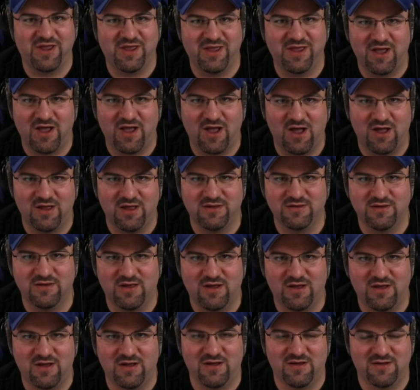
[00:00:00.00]
on
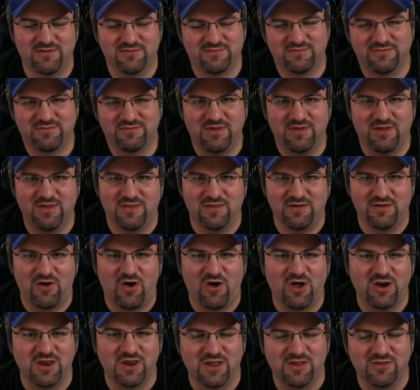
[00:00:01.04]
in the
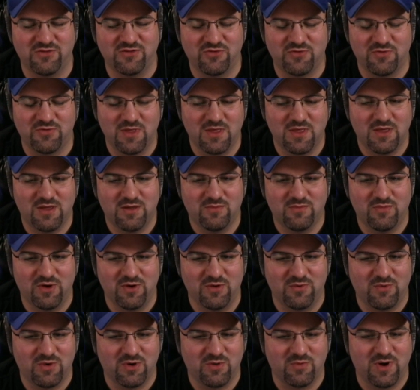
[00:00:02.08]
audience, but
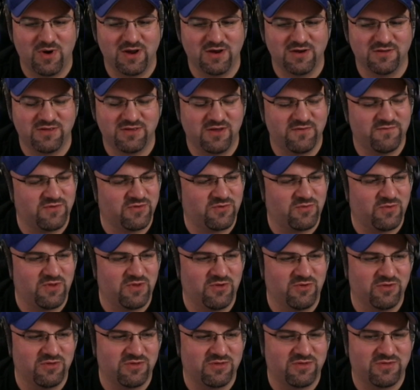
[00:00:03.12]
we're waiting to see if it's one of
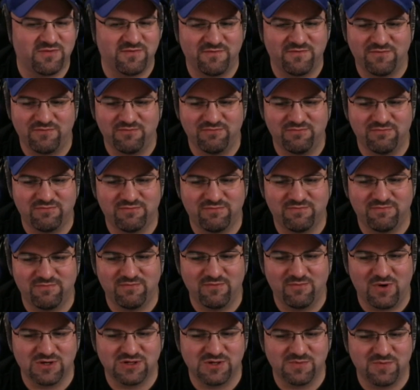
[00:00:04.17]
those.
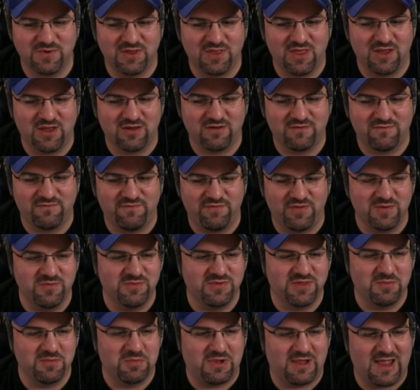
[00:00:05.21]
Watch it be like flimsy
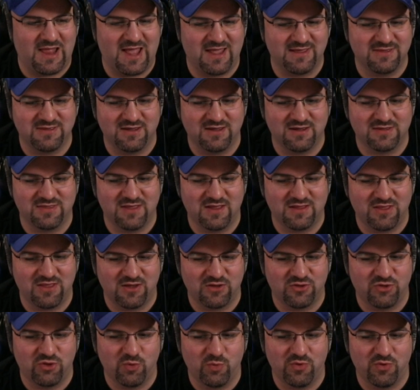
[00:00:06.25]
plastic that's like
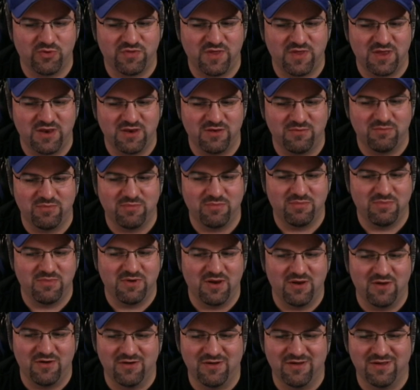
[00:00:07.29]
super thin, you know,
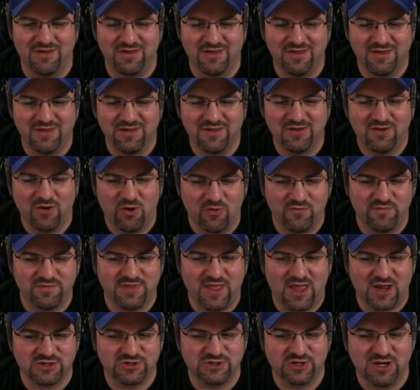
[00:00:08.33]
or if it's
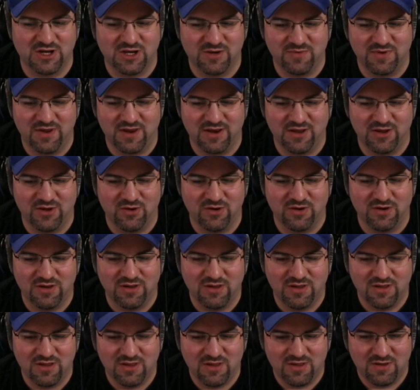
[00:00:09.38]
actually going to be any good.
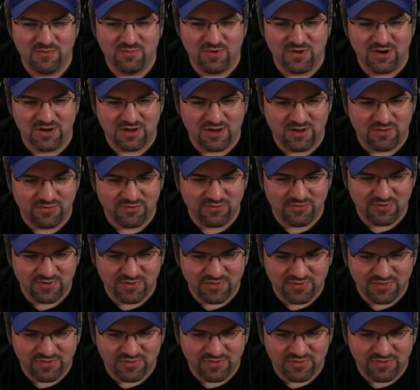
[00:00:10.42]
But it comes with the